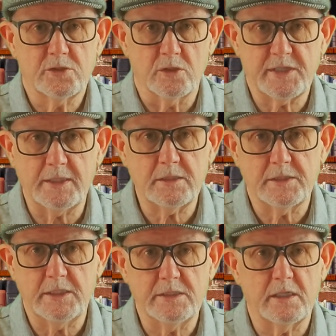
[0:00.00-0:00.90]
Source
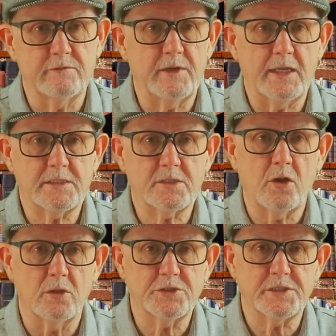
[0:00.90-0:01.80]
entities are vast
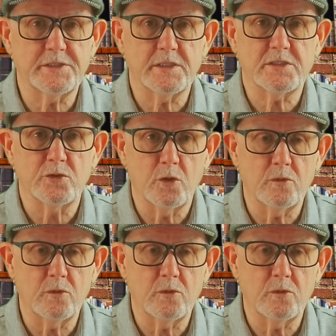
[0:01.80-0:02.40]
consciousness